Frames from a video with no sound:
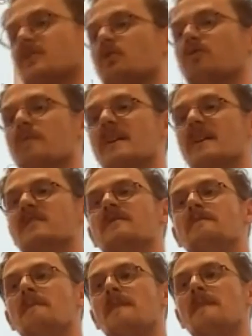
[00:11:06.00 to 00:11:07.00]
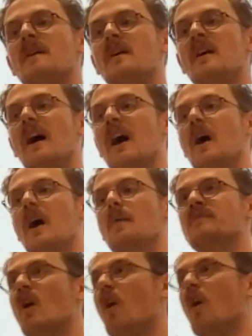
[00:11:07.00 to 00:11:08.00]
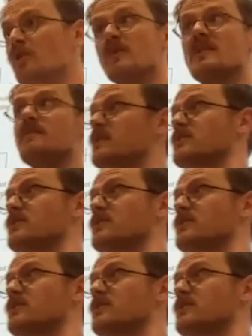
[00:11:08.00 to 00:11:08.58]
fiscal from this. Also on some other